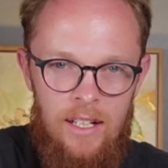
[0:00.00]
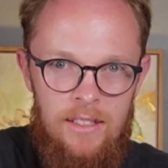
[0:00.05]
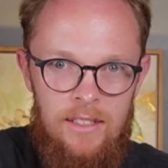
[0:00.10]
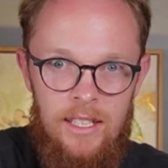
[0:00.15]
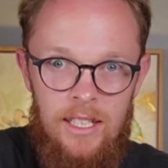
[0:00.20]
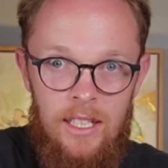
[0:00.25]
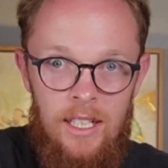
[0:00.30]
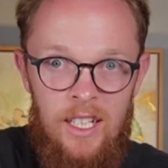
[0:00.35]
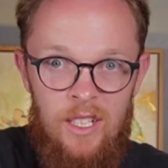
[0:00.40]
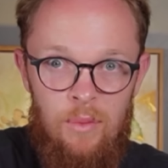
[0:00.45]
It's
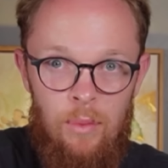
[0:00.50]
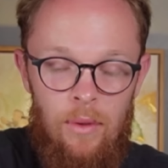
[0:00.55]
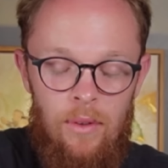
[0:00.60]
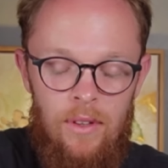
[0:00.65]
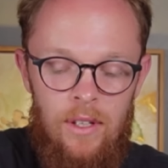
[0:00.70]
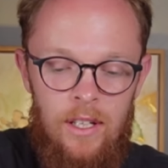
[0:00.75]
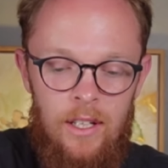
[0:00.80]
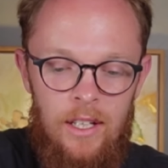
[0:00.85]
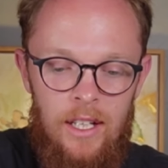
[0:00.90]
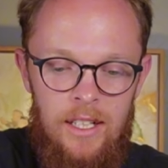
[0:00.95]
a gospel
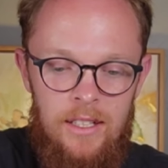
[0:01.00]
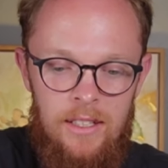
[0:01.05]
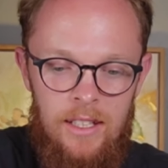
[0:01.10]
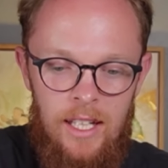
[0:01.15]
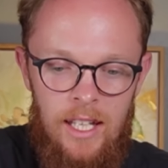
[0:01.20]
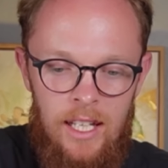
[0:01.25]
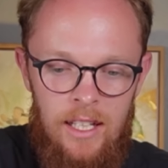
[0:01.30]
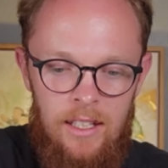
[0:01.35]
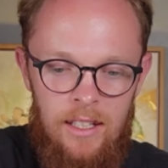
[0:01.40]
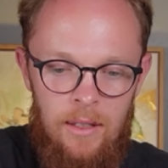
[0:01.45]
thing. It's a
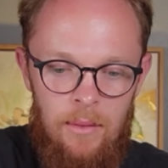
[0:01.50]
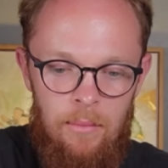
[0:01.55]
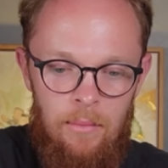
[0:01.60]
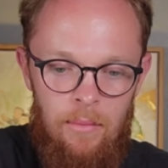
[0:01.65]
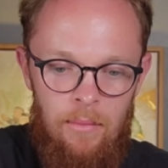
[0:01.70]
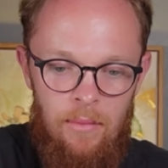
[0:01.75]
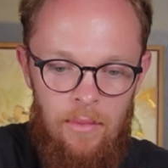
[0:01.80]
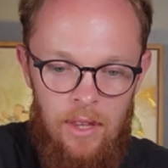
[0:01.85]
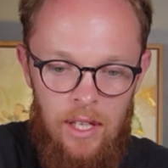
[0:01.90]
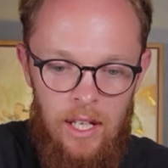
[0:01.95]

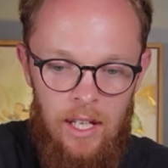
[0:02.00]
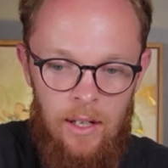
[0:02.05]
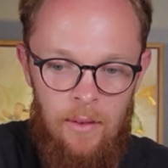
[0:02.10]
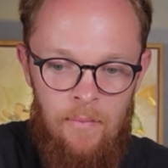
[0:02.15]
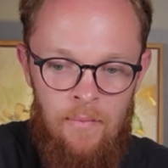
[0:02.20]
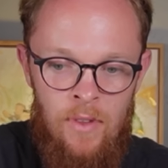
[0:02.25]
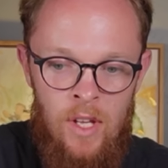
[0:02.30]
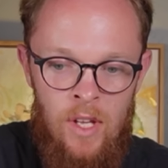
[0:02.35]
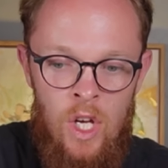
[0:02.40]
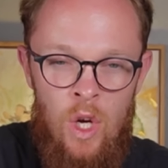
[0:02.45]
kingdom thing.